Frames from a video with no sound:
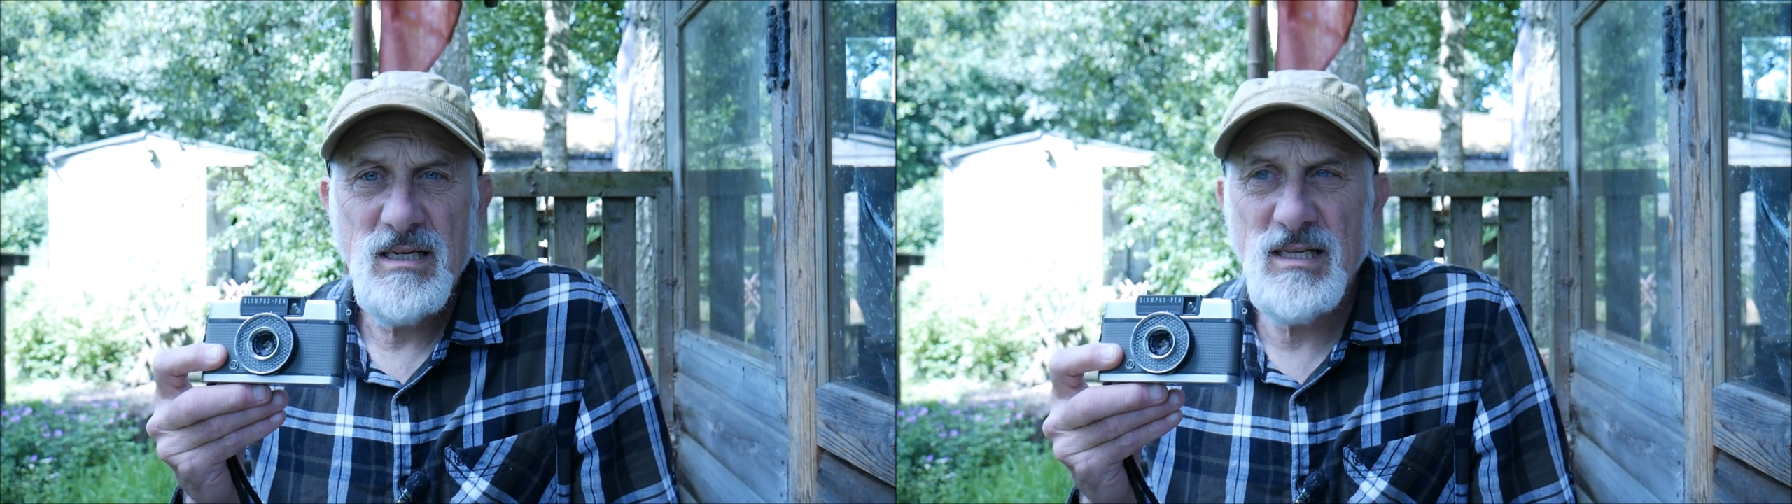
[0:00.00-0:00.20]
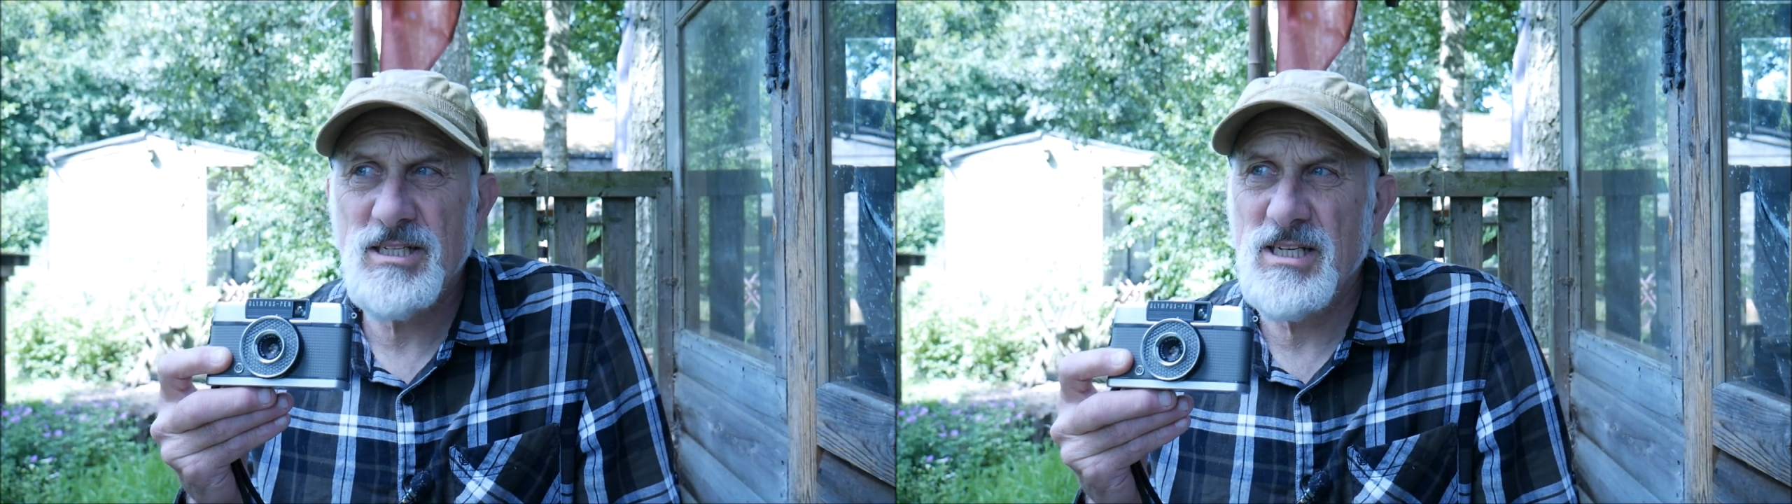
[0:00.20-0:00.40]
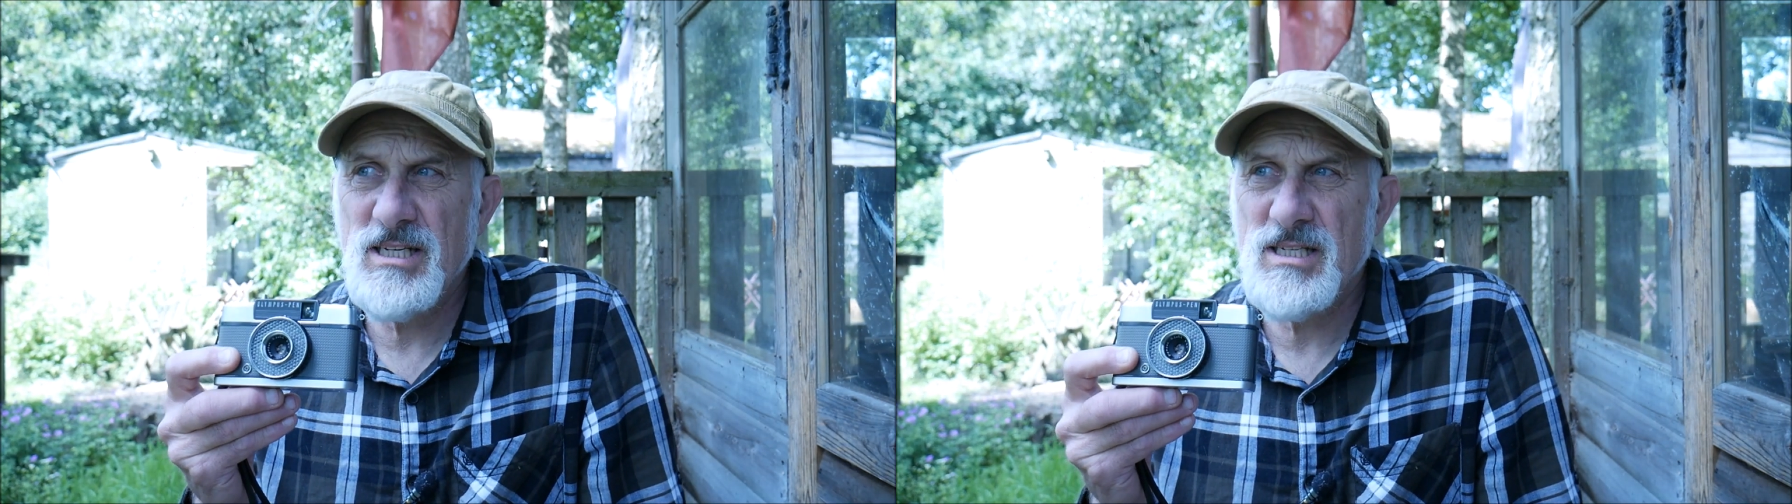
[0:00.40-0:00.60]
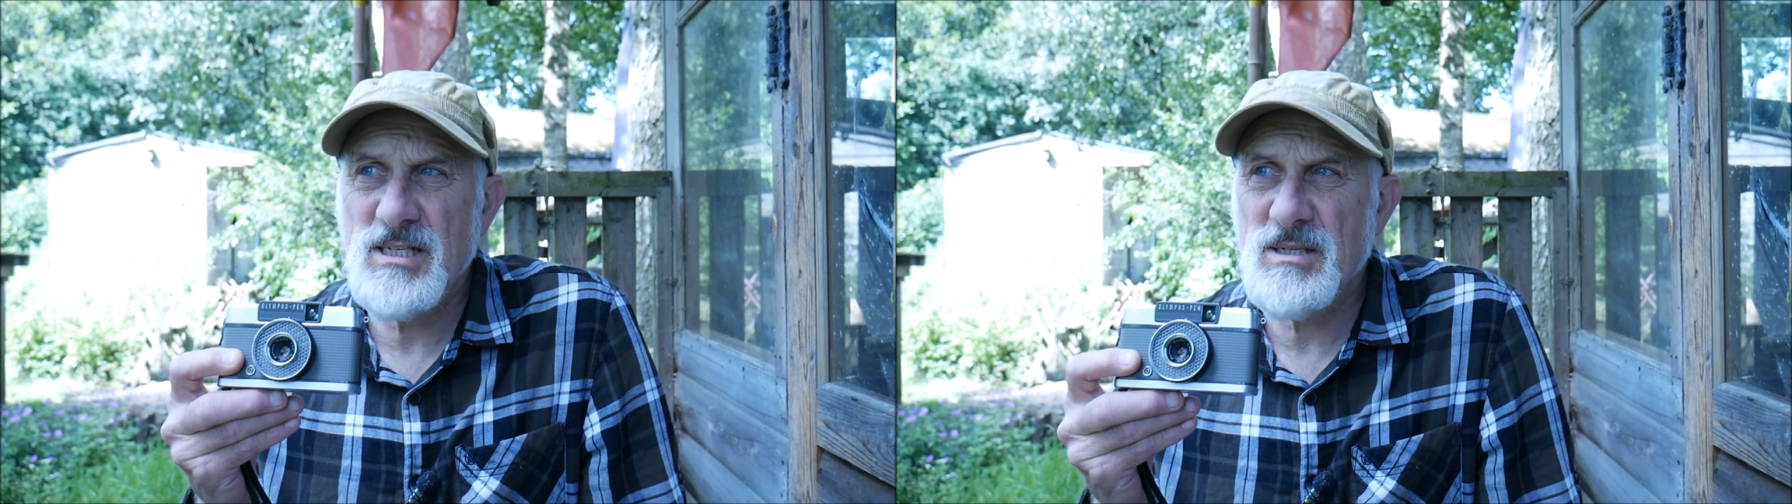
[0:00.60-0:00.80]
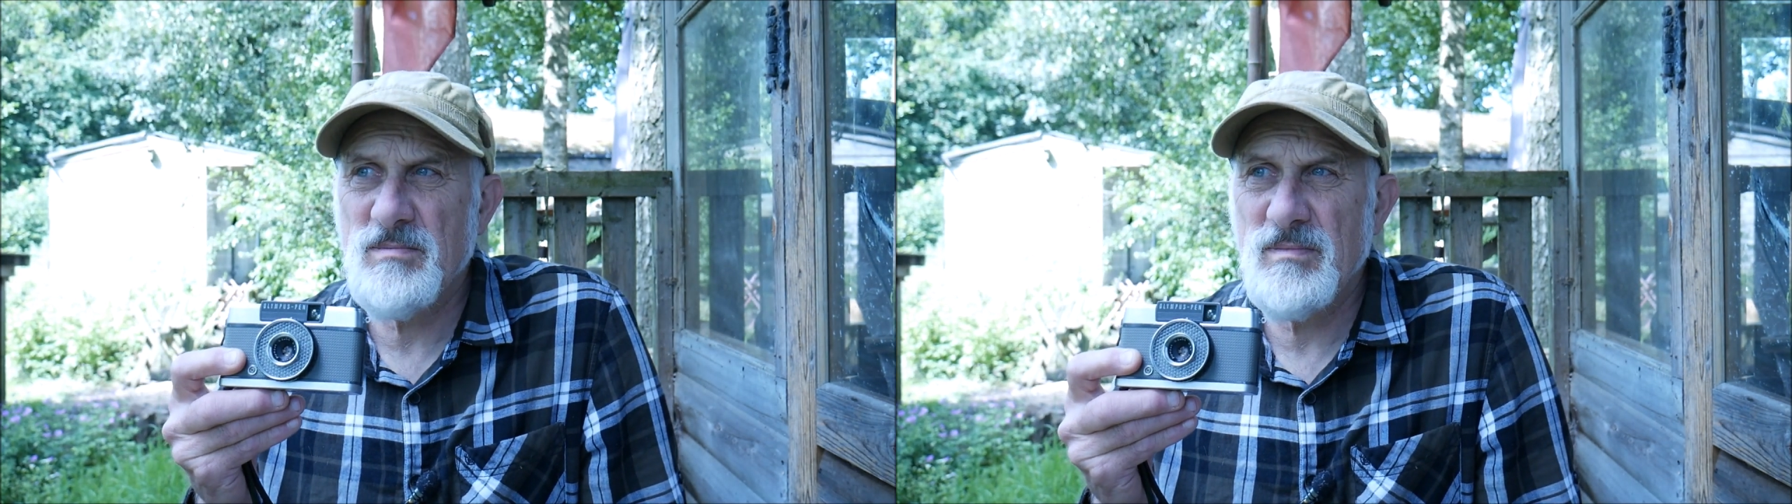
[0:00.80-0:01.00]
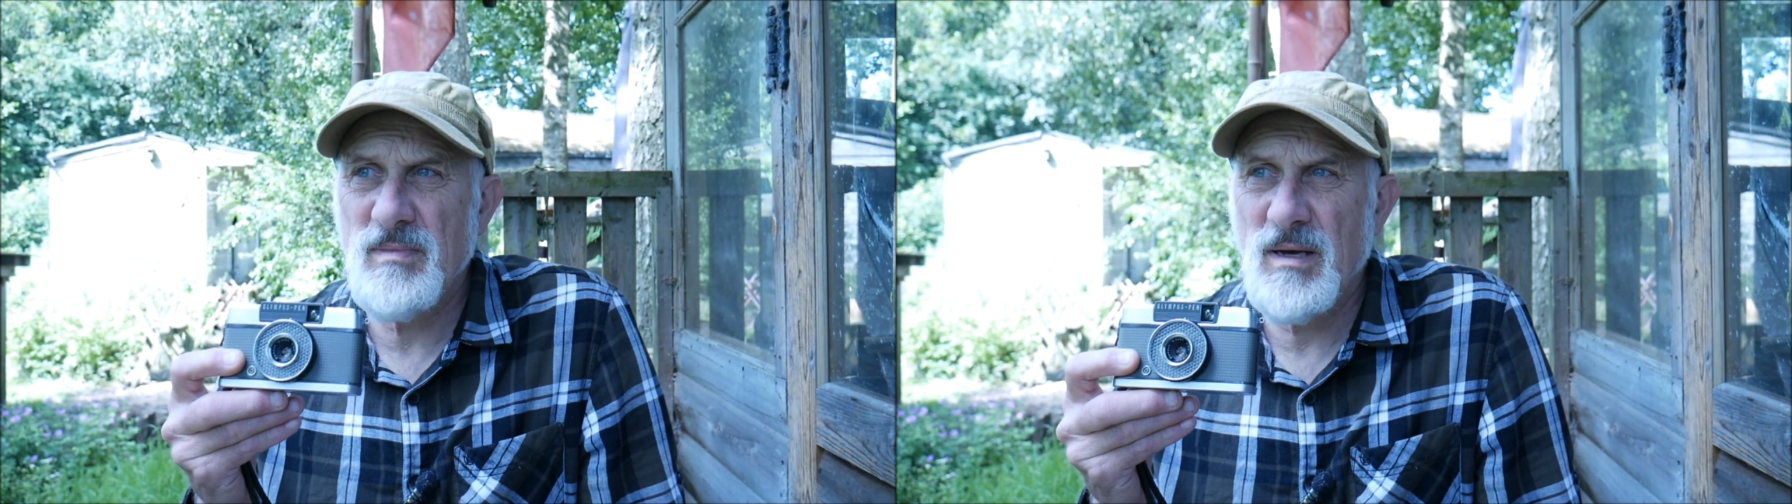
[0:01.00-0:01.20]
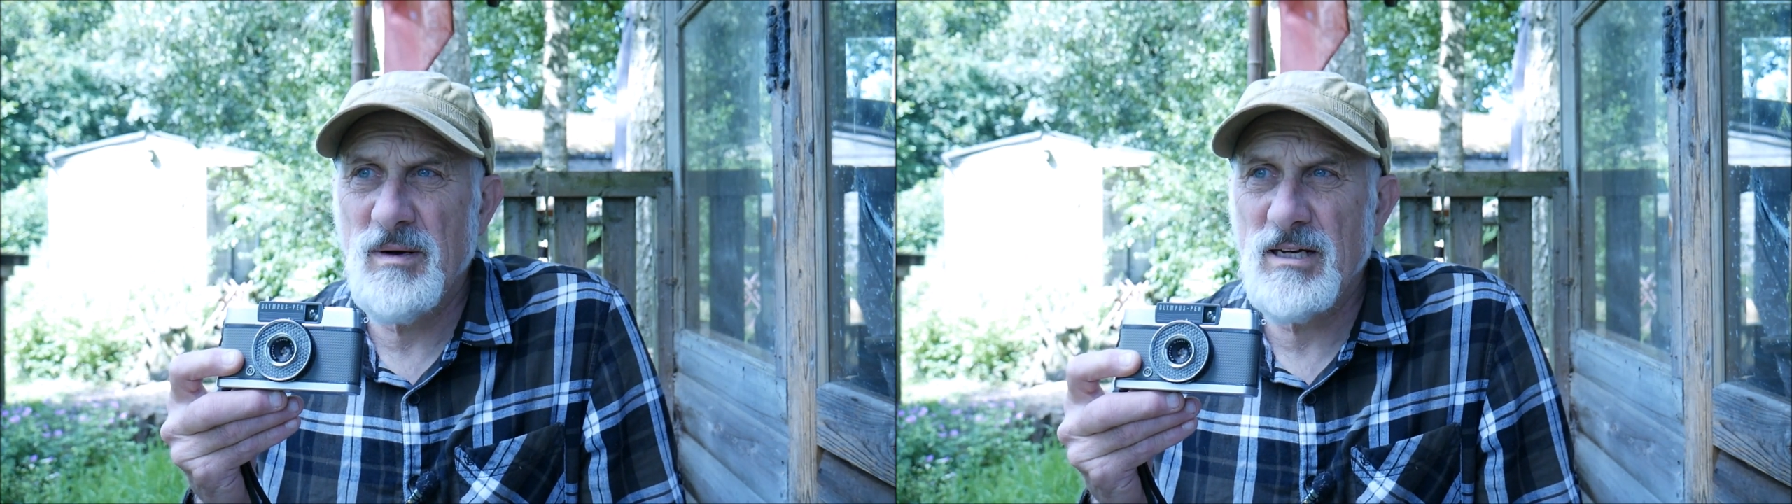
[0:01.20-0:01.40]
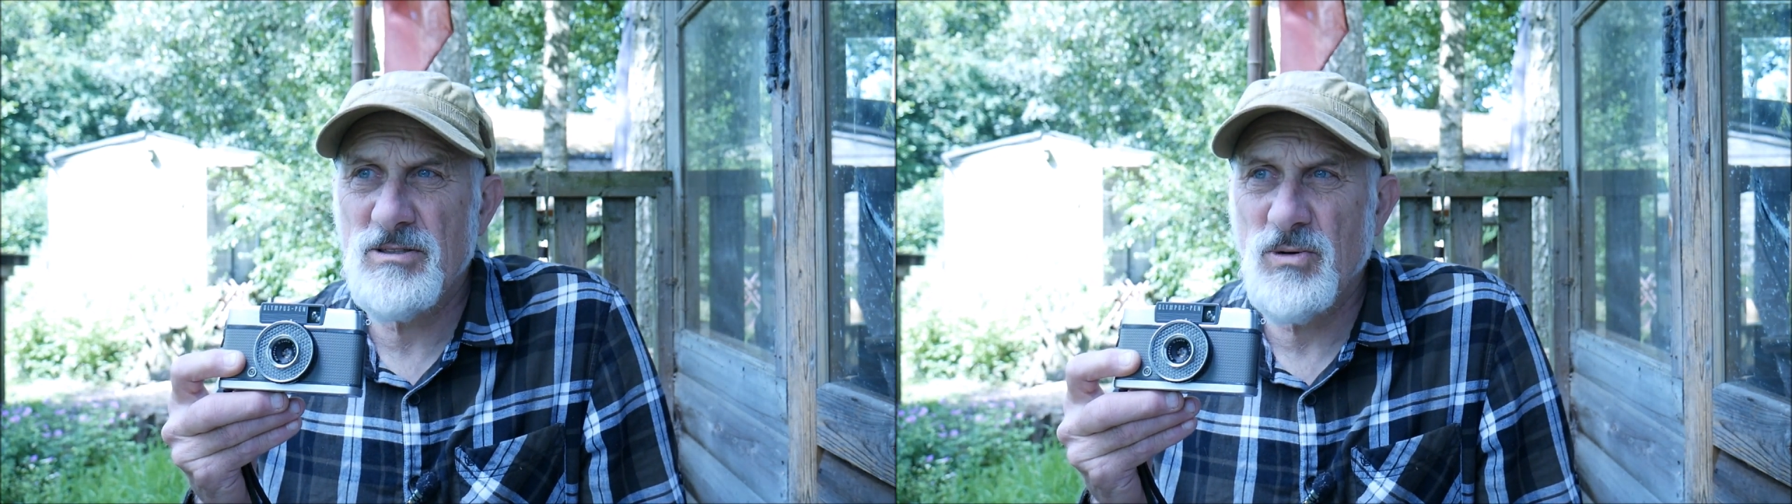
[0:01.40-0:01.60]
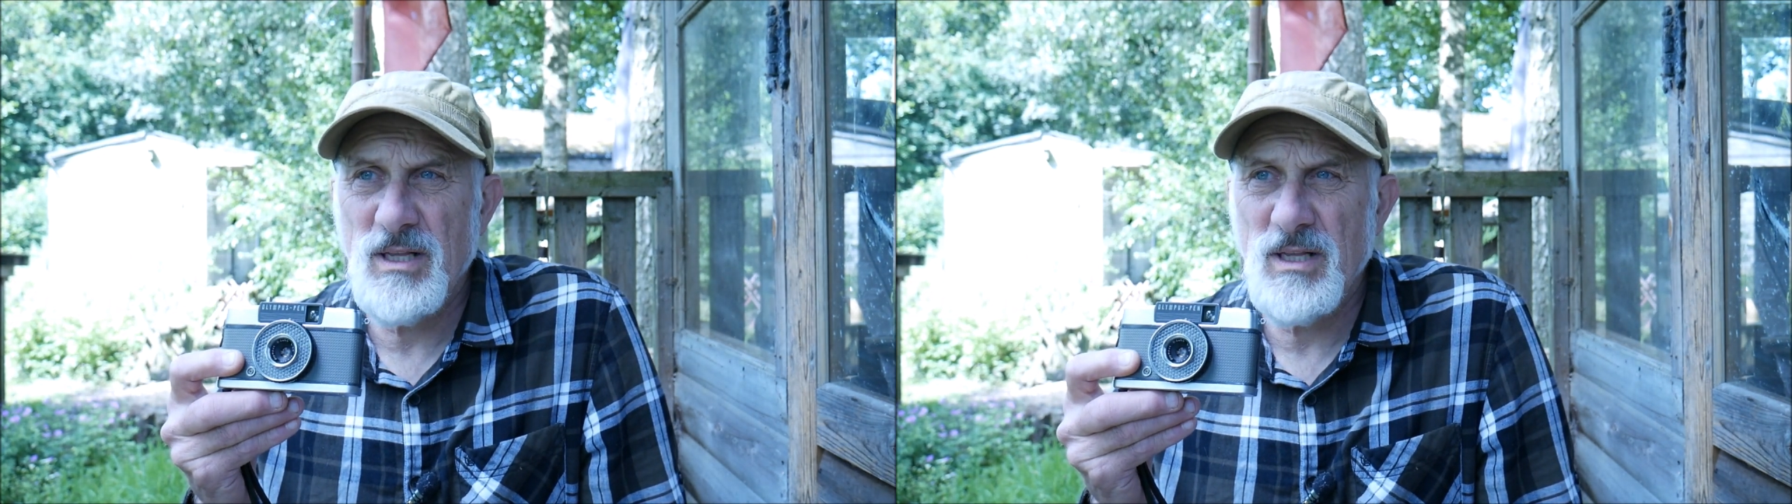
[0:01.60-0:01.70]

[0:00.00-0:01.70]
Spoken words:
This is about